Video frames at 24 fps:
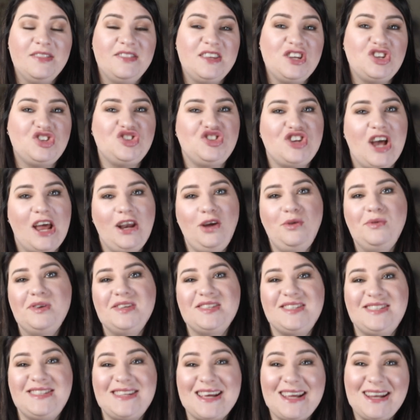This channel
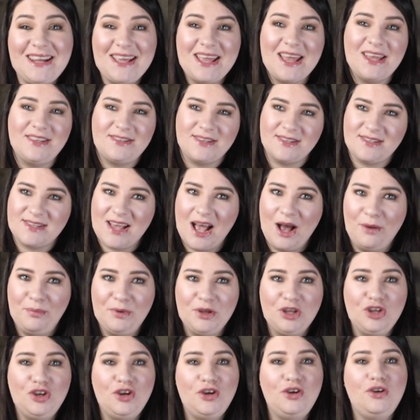is dedicated to
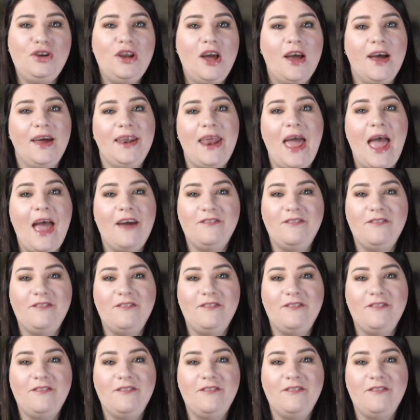helping you learn